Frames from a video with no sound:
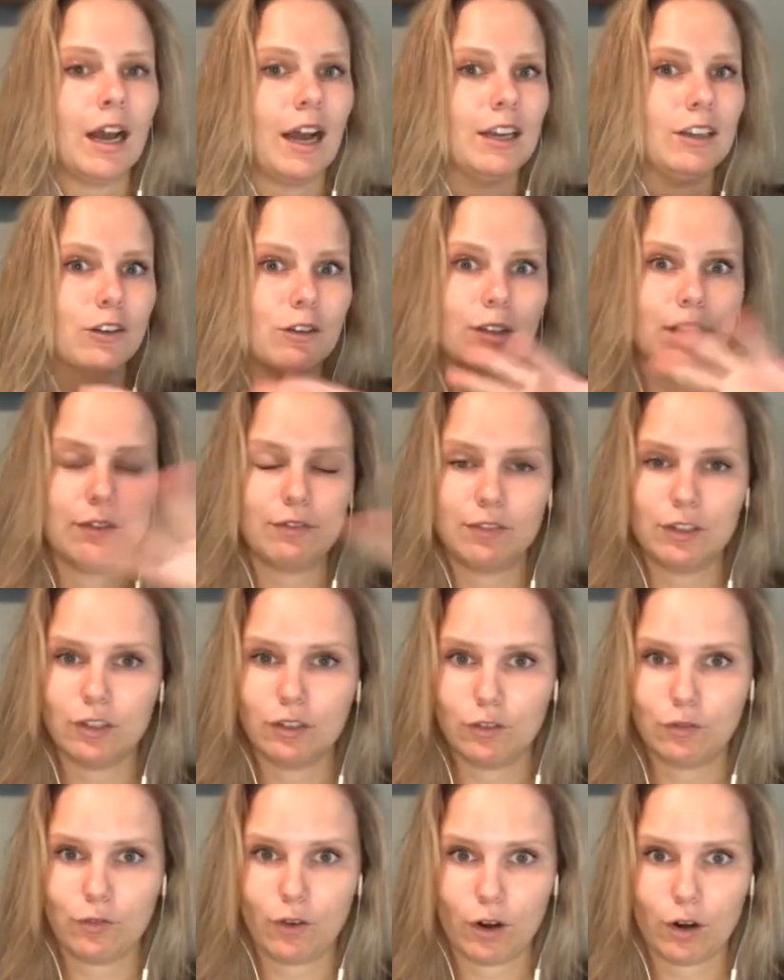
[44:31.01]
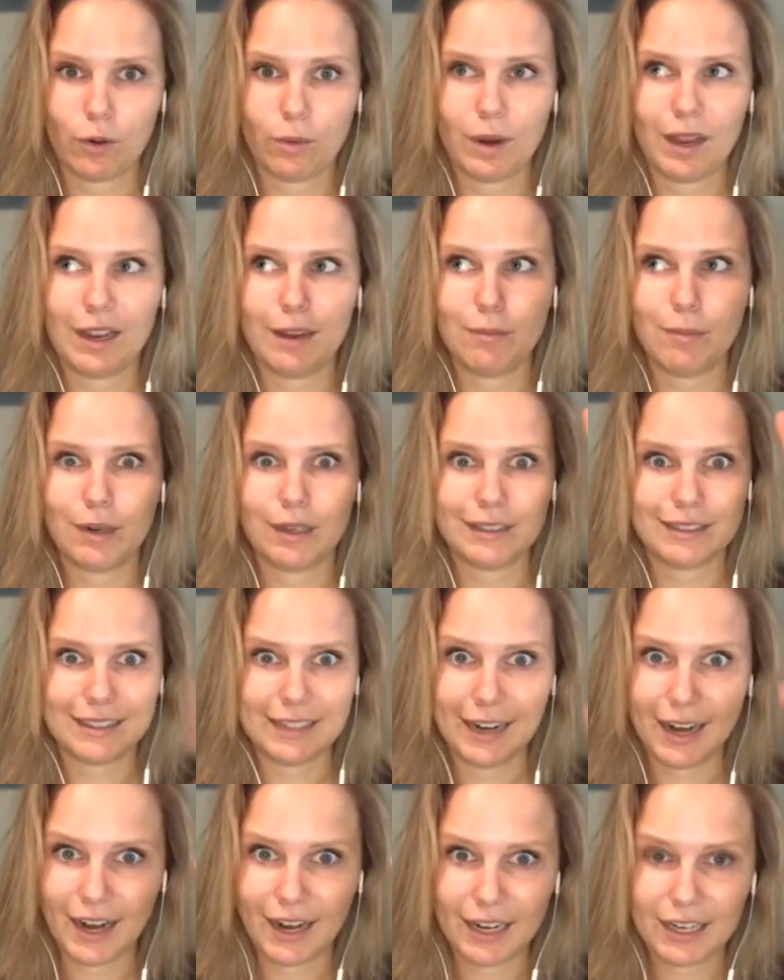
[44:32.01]
I know that feels far away, but it's
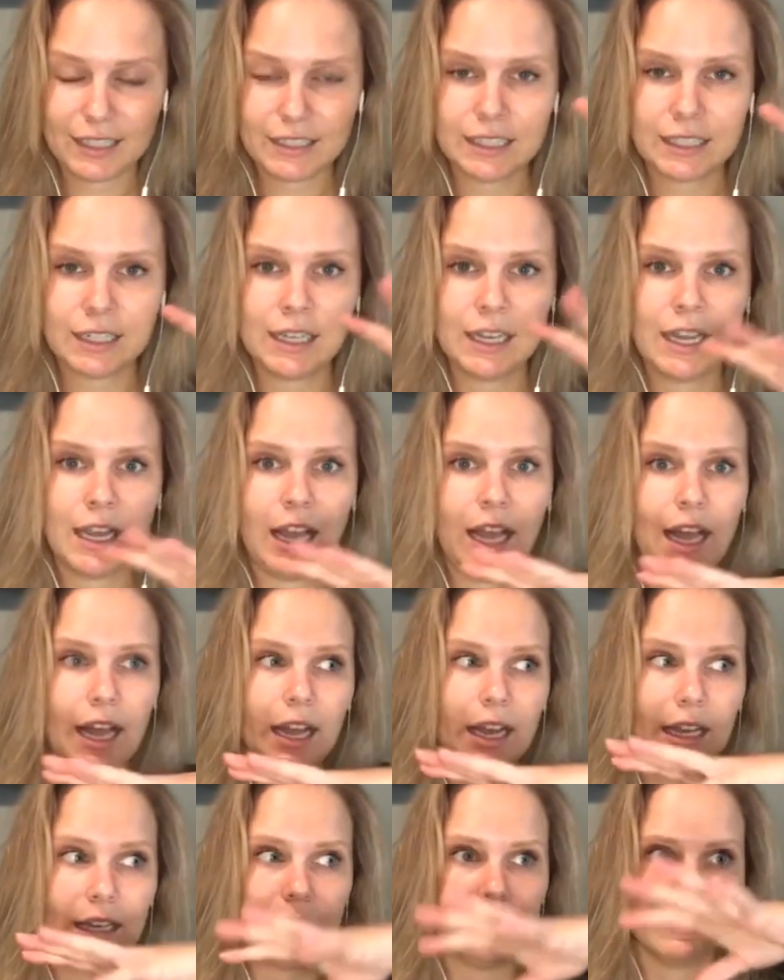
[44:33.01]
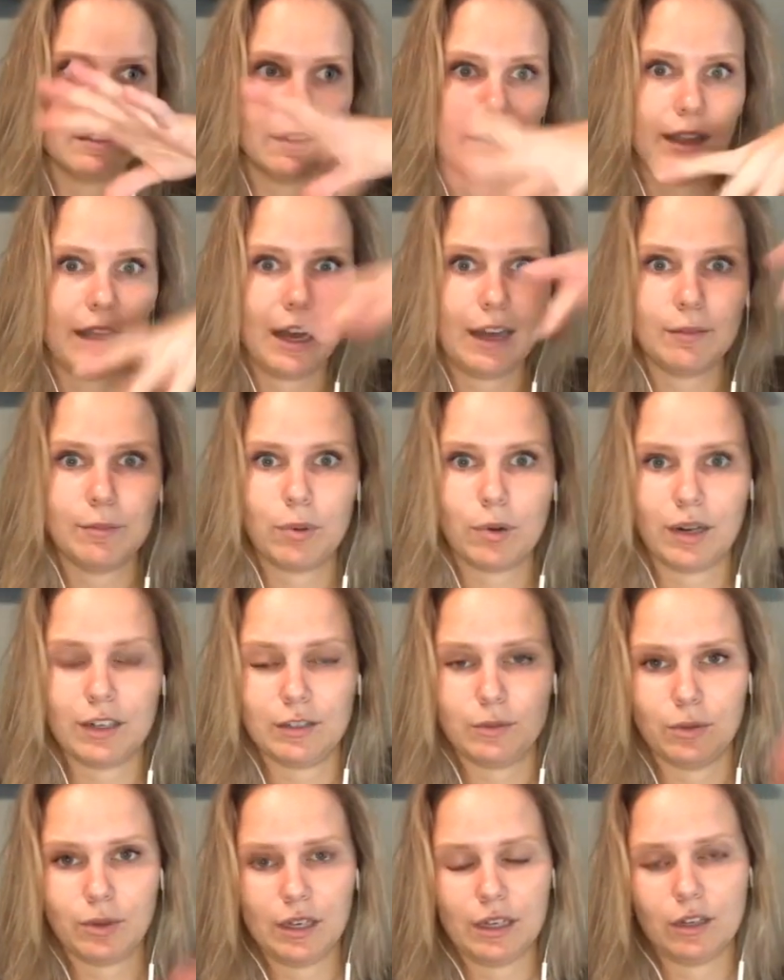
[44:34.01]
not, and that
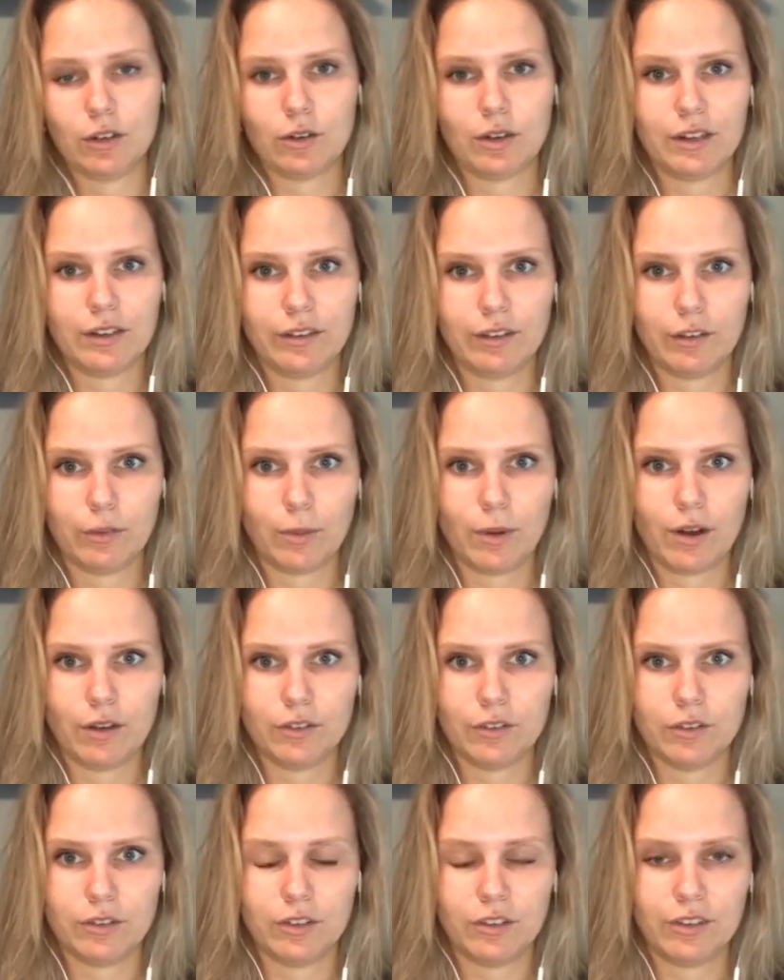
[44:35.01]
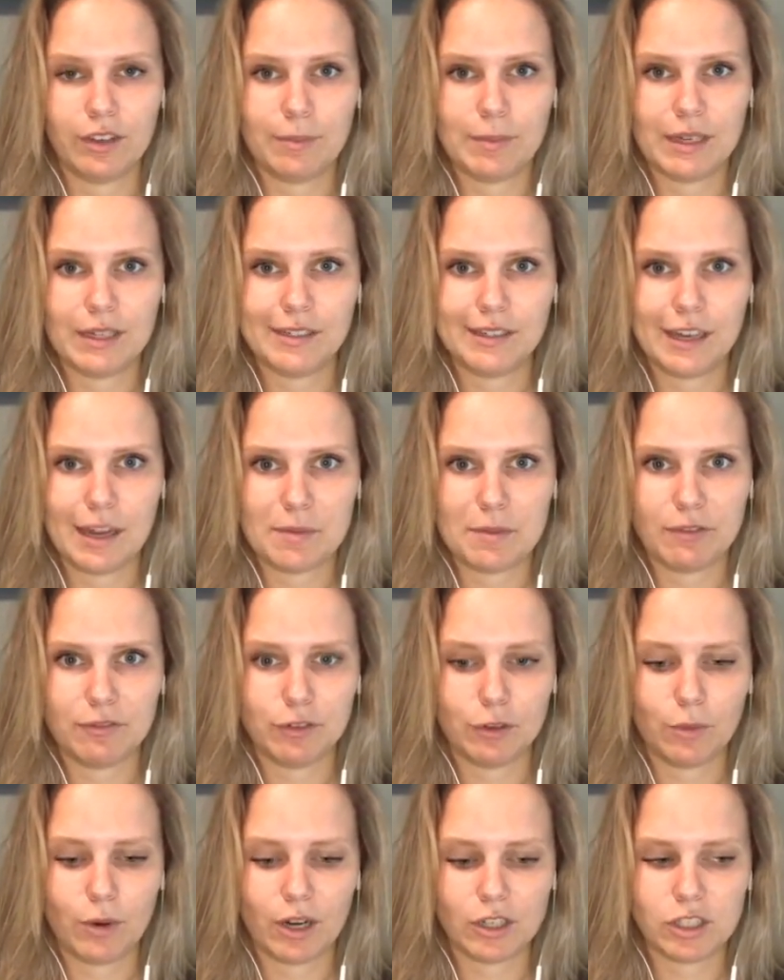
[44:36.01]
price will increase as well. So just send me a DM if
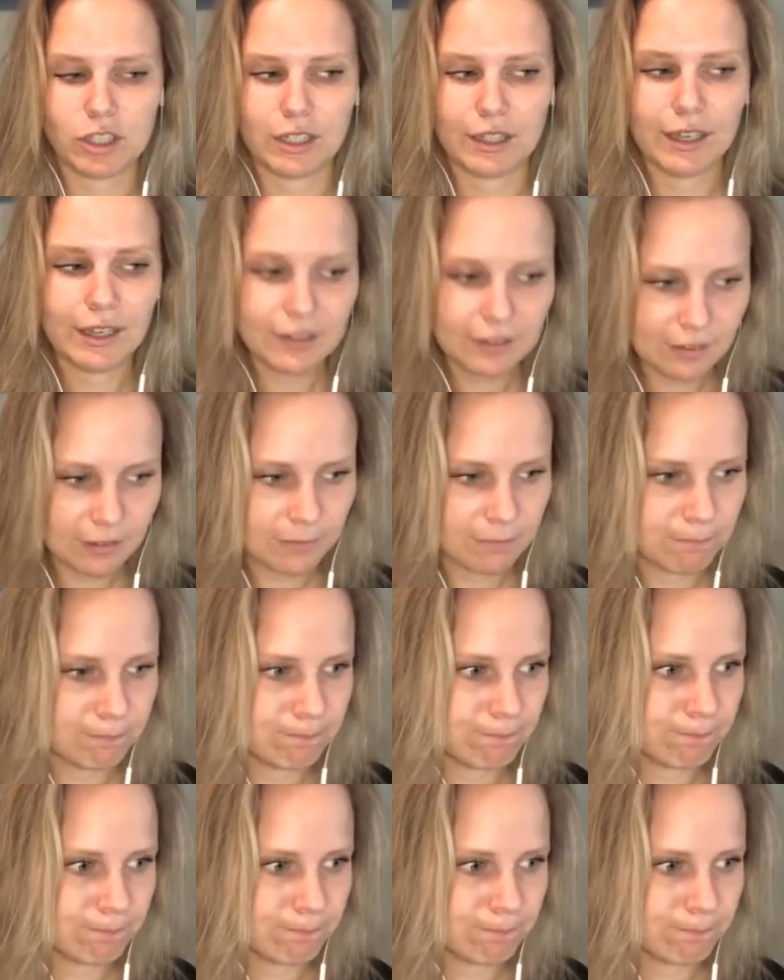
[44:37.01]
you're watching this.